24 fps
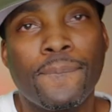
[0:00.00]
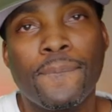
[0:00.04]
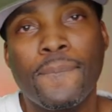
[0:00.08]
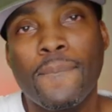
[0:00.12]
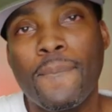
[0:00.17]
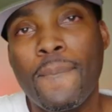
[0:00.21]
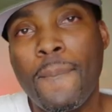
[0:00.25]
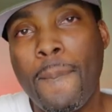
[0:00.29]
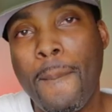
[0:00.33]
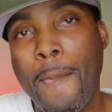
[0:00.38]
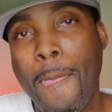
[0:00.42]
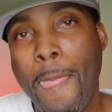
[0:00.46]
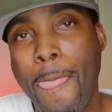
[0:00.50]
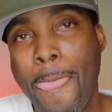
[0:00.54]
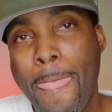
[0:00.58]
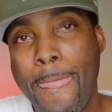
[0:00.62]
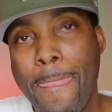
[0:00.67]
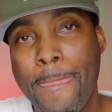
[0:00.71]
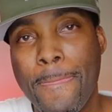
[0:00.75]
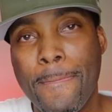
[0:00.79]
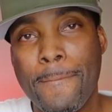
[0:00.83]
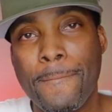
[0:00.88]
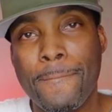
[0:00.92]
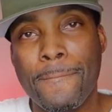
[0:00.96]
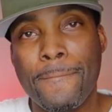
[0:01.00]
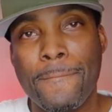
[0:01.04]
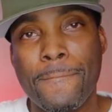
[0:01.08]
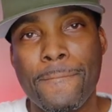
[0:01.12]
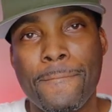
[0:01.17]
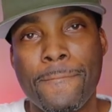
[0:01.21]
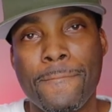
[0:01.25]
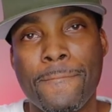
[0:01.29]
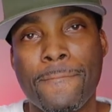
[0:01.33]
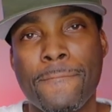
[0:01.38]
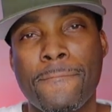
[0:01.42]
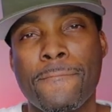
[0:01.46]

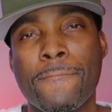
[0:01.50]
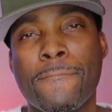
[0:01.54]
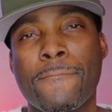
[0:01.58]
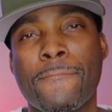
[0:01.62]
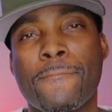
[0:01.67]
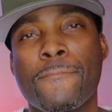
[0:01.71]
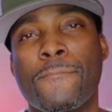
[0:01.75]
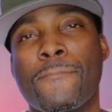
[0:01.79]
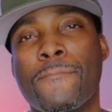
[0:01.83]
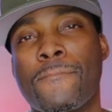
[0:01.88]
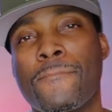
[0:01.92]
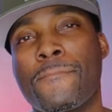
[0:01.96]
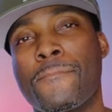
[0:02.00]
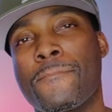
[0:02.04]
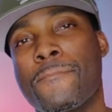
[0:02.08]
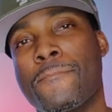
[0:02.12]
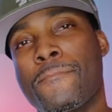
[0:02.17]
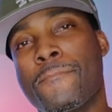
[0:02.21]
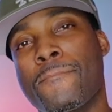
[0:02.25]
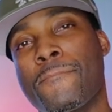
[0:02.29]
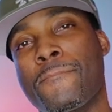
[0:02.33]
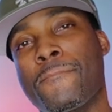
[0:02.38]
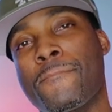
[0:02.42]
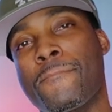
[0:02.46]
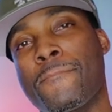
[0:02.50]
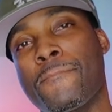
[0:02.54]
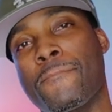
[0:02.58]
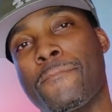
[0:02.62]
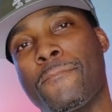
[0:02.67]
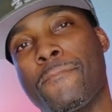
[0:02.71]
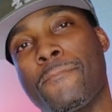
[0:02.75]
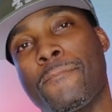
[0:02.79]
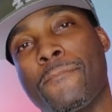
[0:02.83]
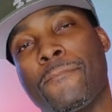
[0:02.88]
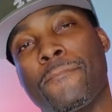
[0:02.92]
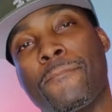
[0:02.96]

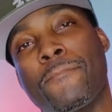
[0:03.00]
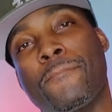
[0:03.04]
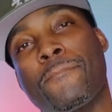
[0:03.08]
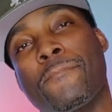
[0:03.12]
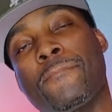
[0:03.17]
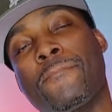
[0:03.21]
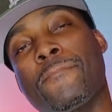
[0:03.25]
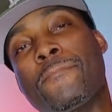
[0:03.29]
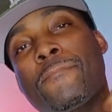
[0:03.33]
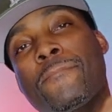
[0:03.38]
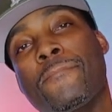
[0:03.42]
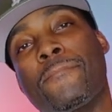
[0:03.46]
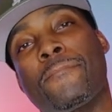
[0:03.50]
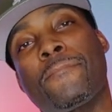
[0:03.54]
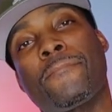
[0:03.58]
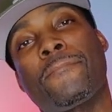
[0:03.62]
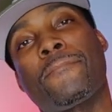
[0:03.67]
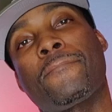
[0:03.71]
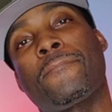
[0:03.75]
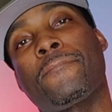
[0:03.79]
(not speaking)